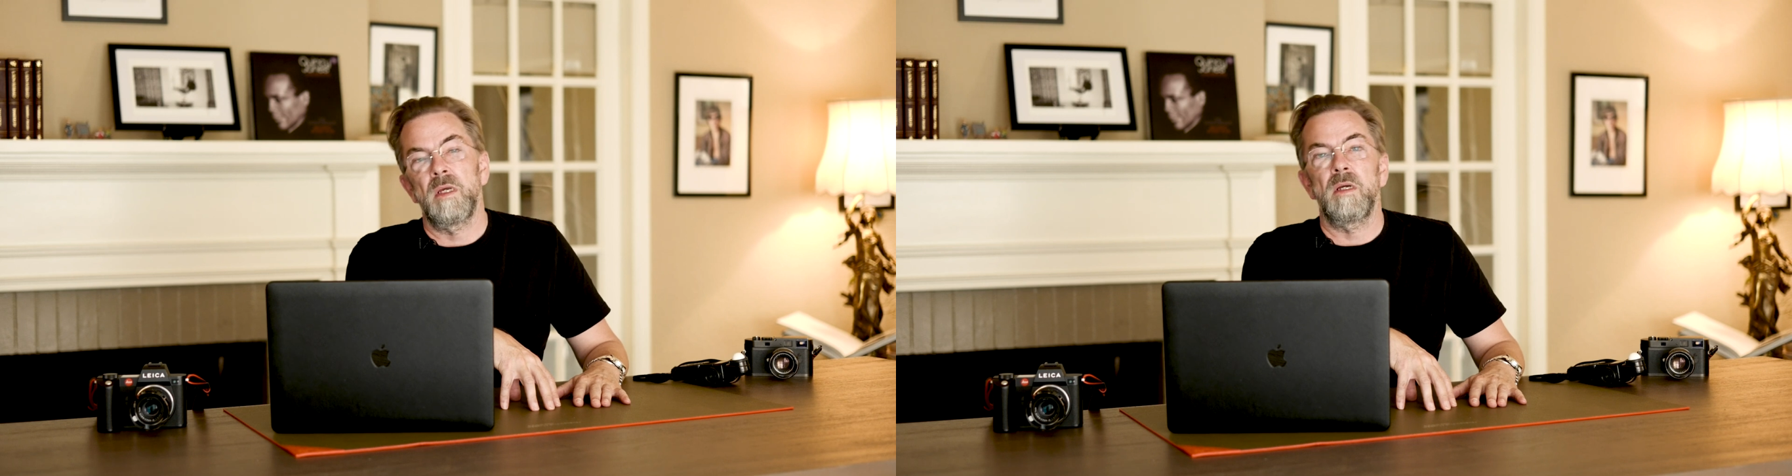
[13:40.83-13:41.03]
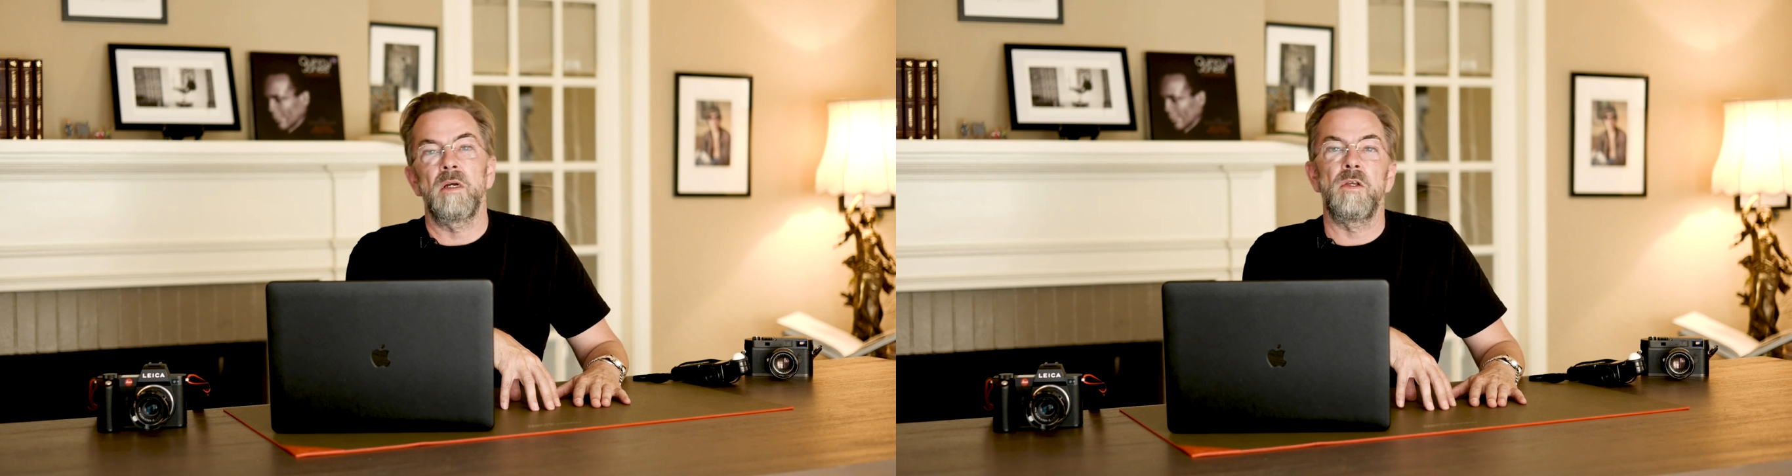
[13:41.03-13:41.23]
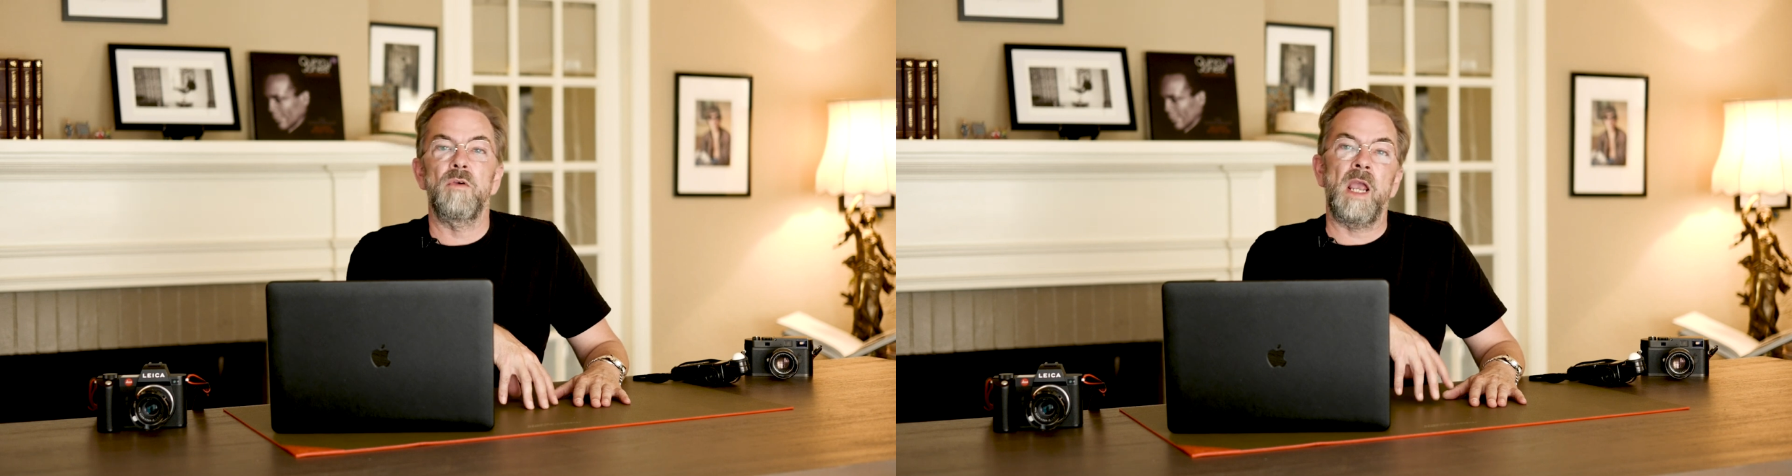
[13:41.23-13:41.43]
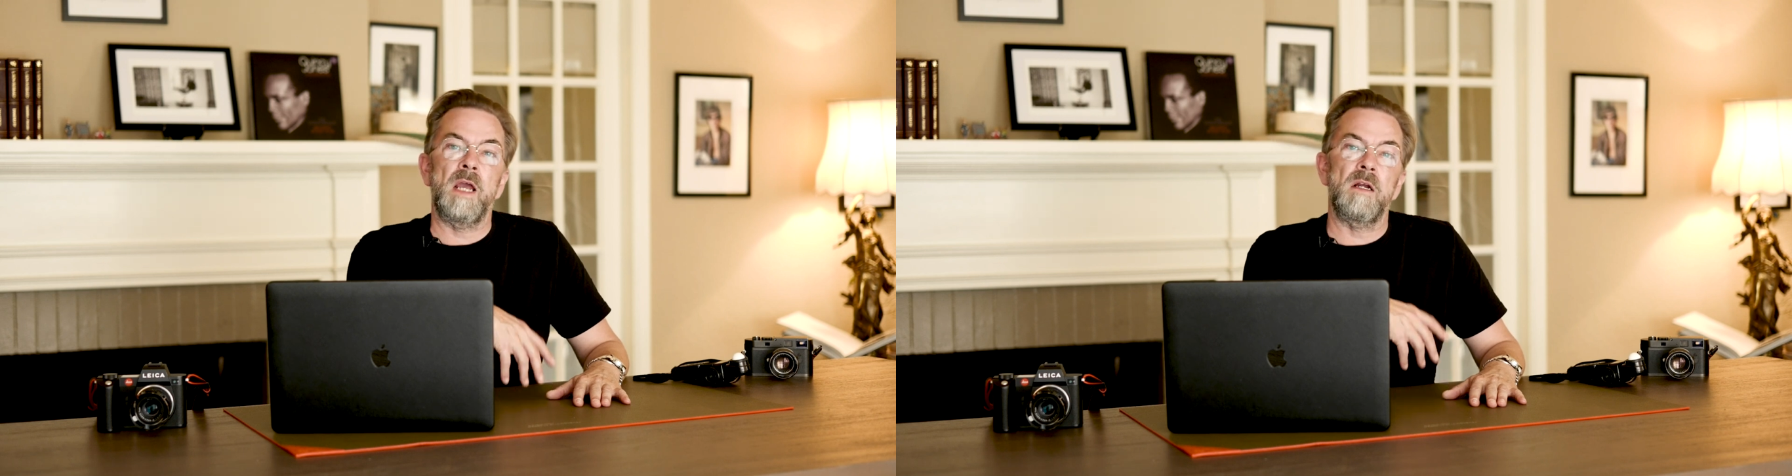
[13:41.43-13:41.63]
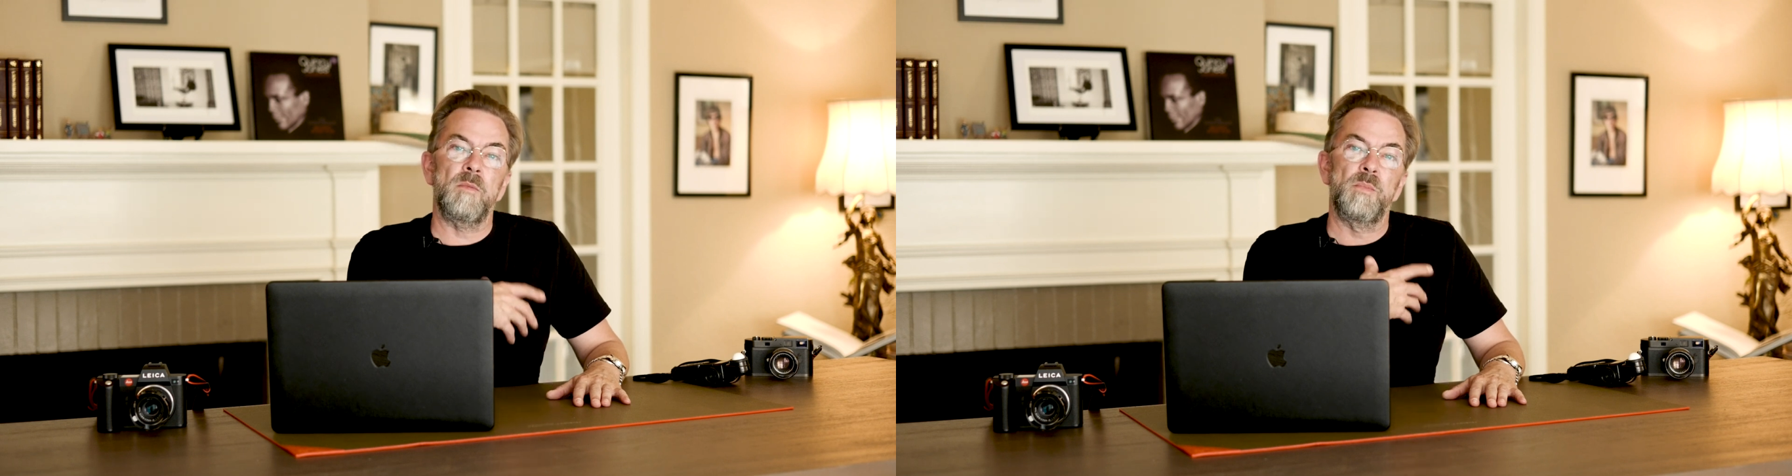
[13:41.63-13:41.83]
You
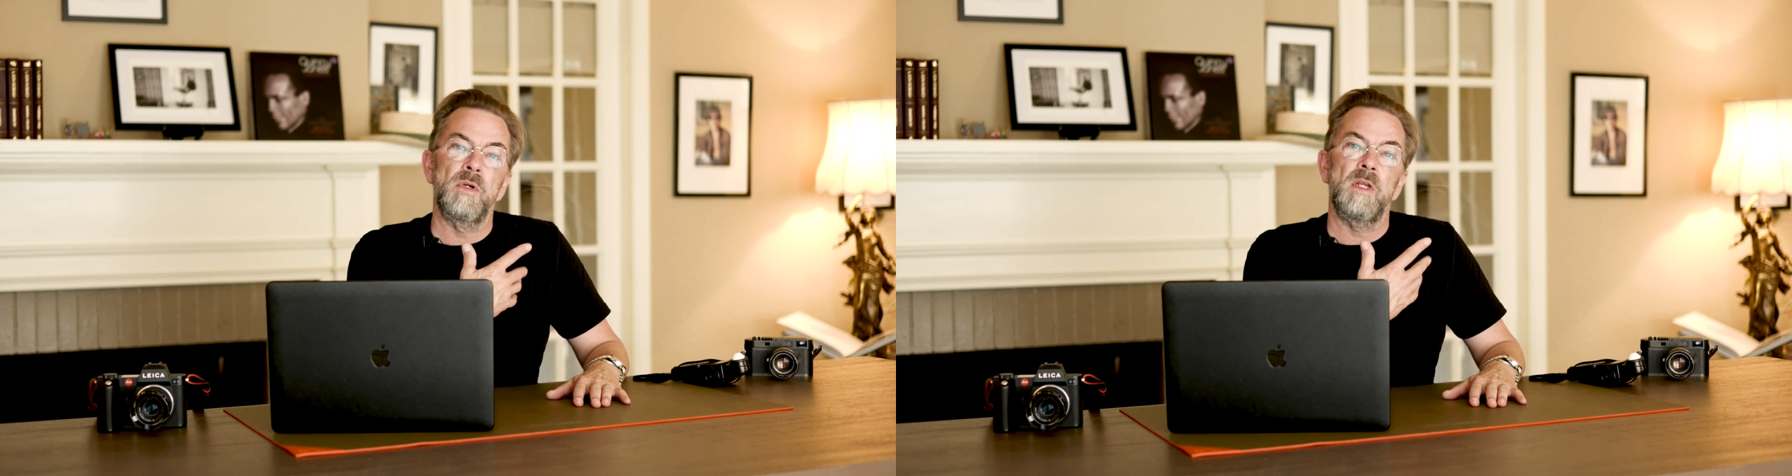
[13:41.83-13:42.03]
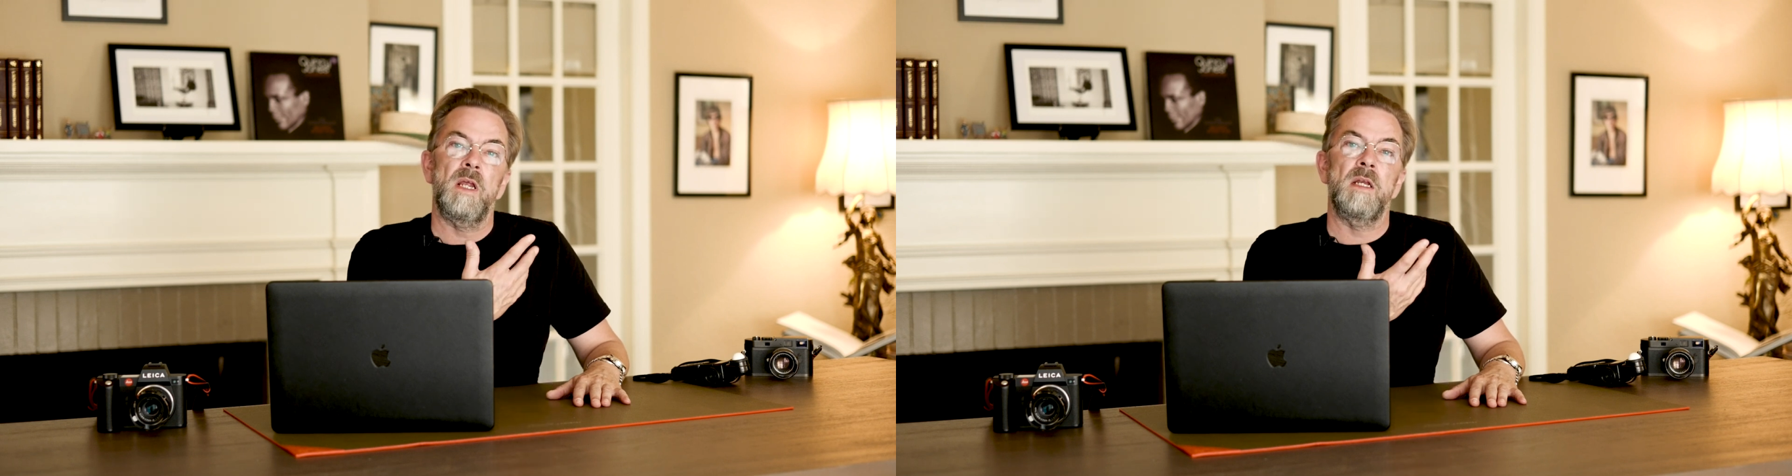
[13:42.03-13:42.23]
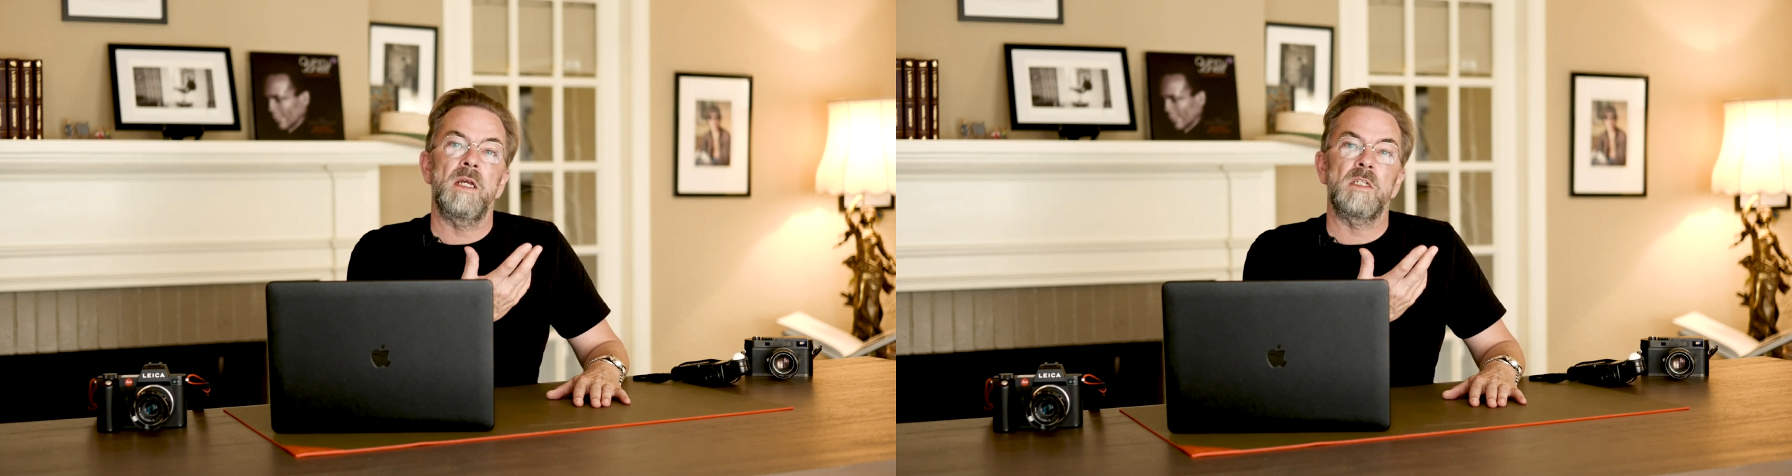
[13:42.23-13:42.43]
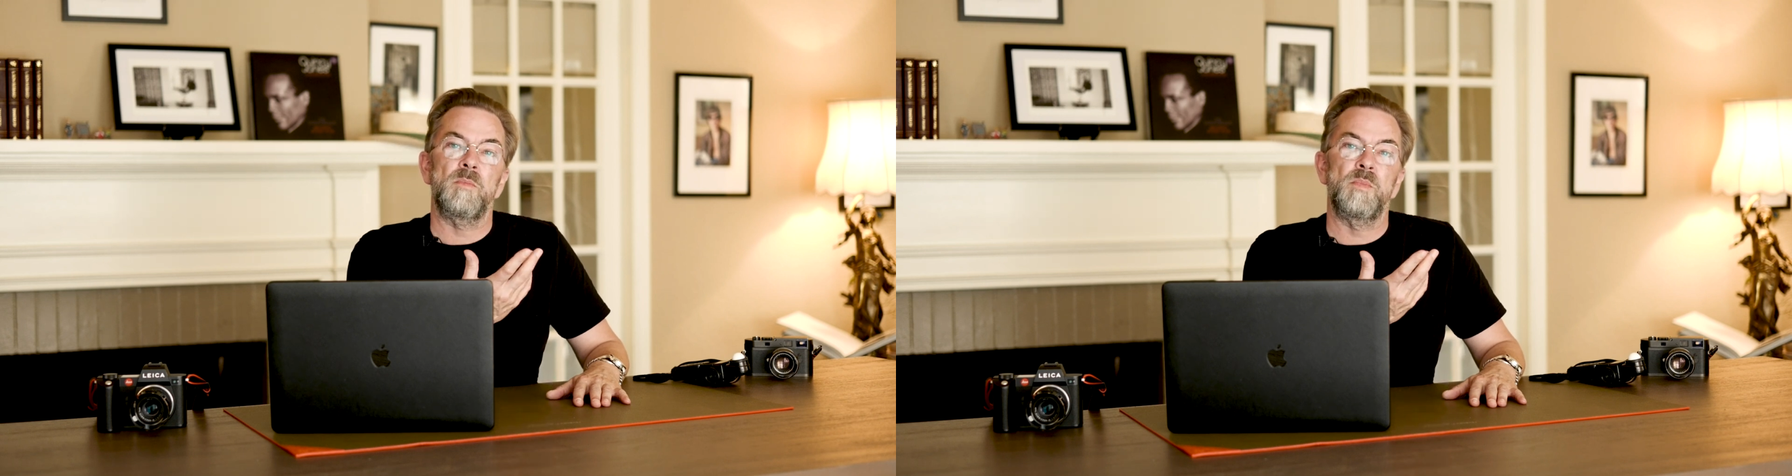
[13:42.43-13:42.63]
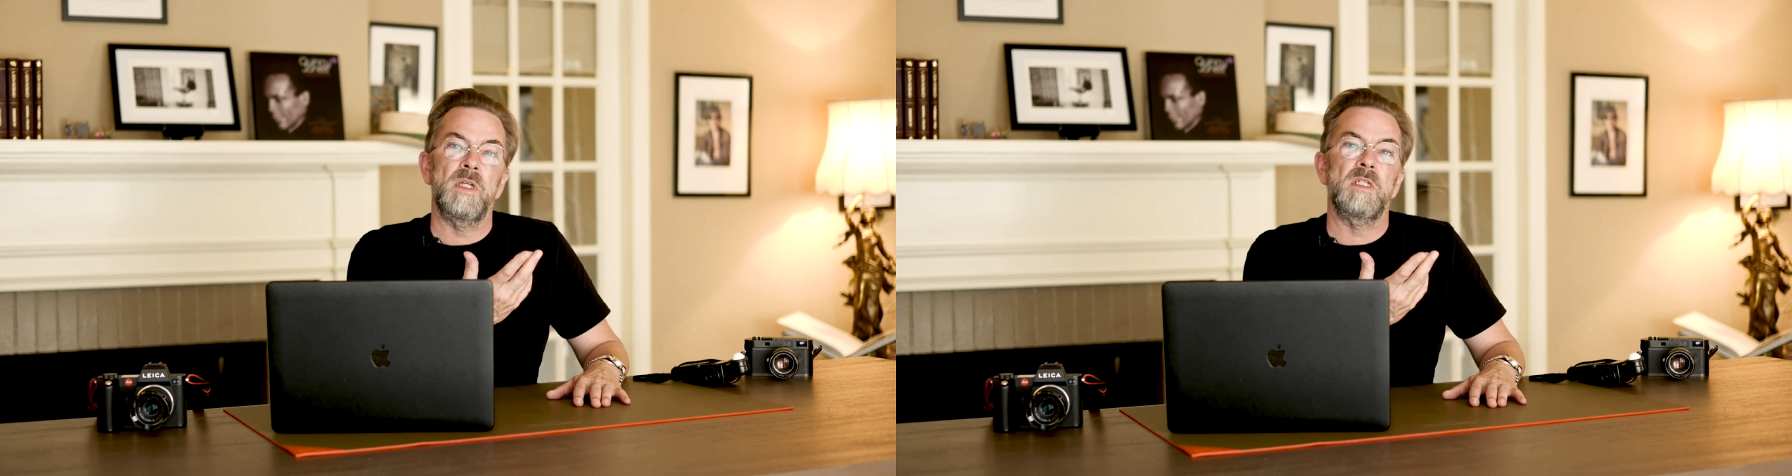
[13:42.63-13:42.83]
cannot put it in as a
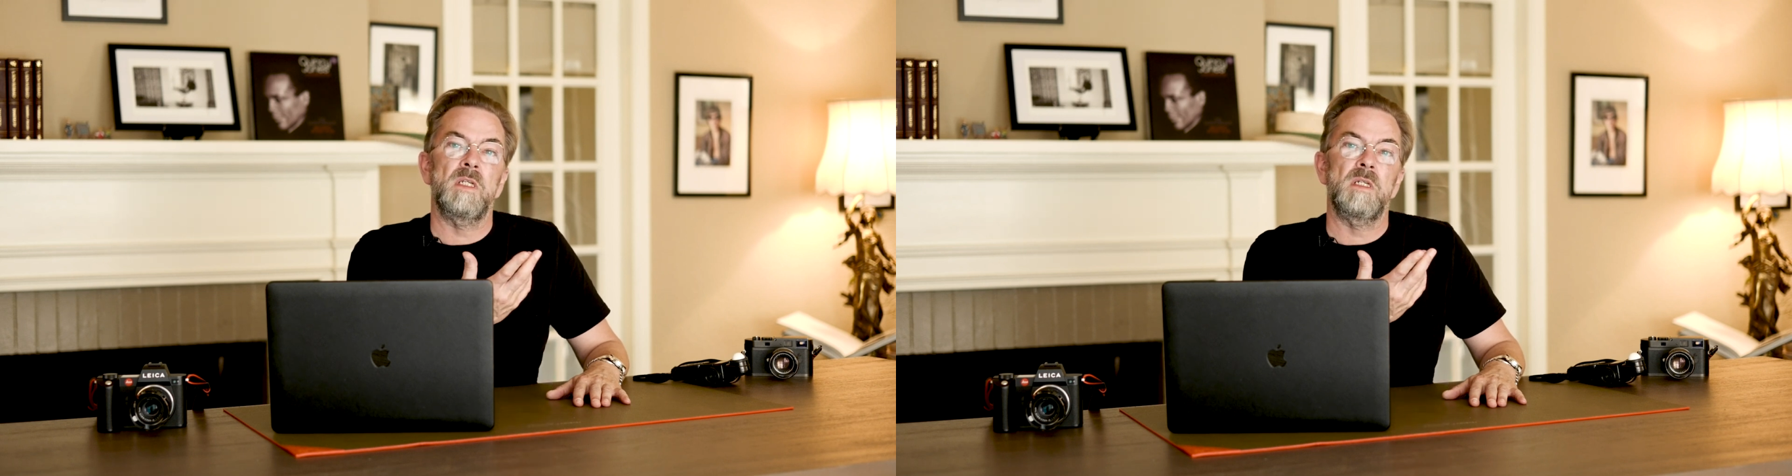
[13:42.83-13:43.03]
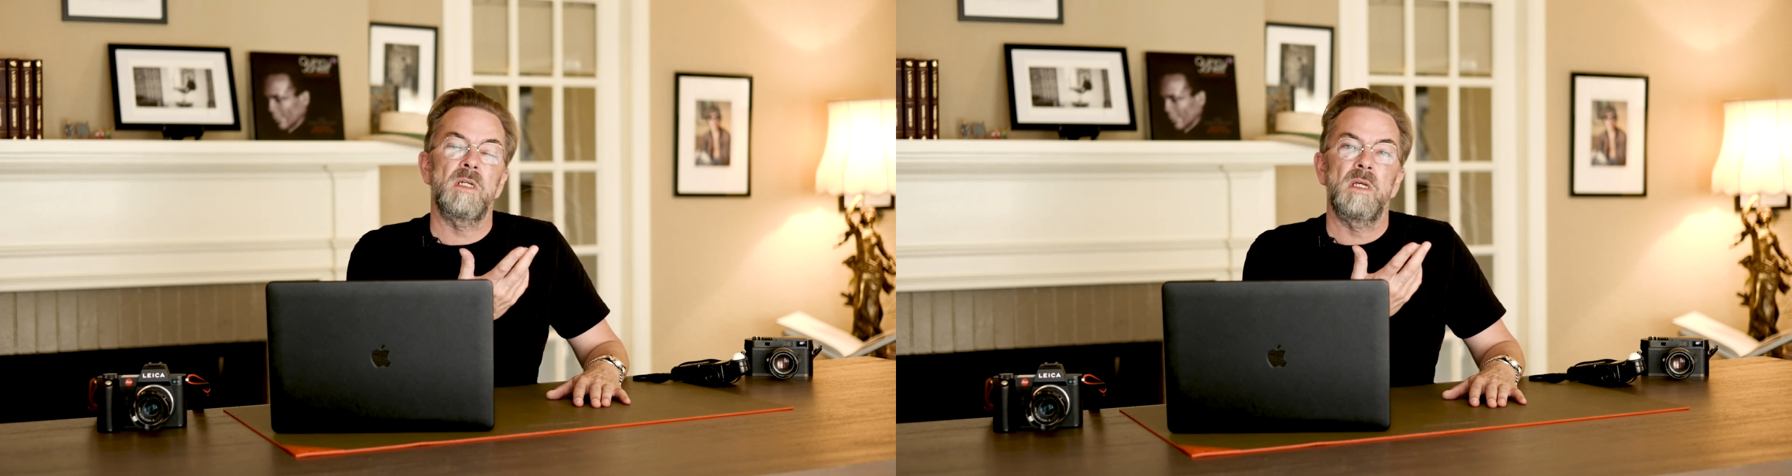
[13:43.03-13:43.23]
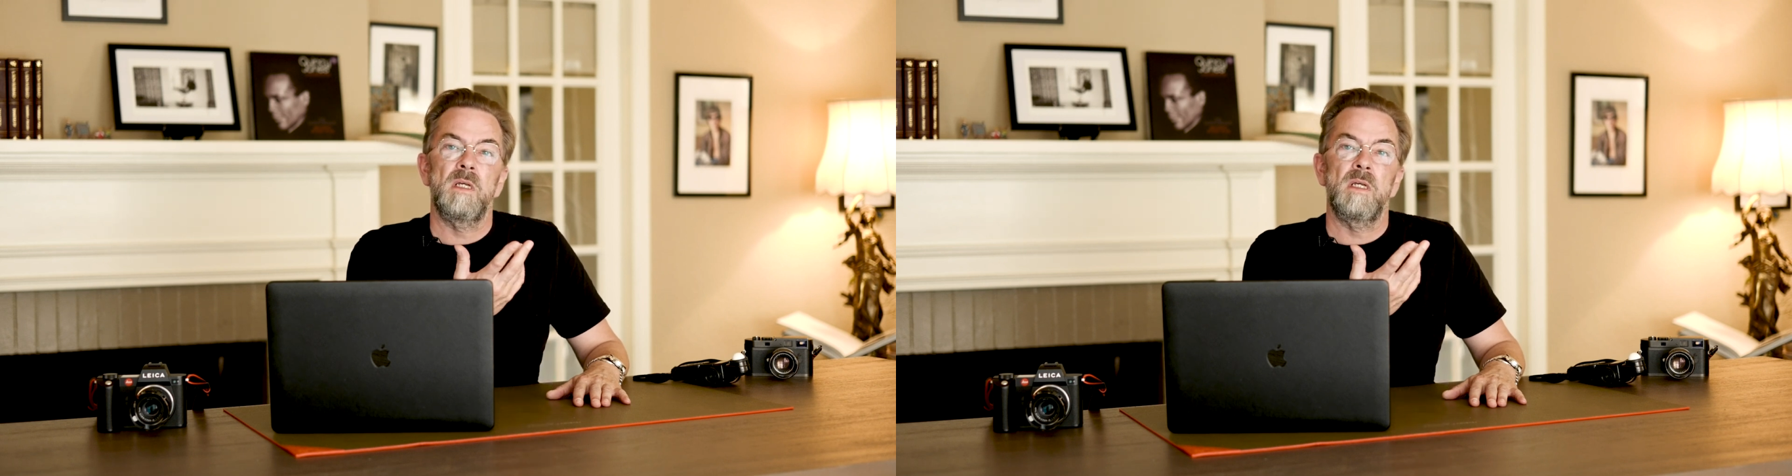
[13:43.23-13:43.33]
preset,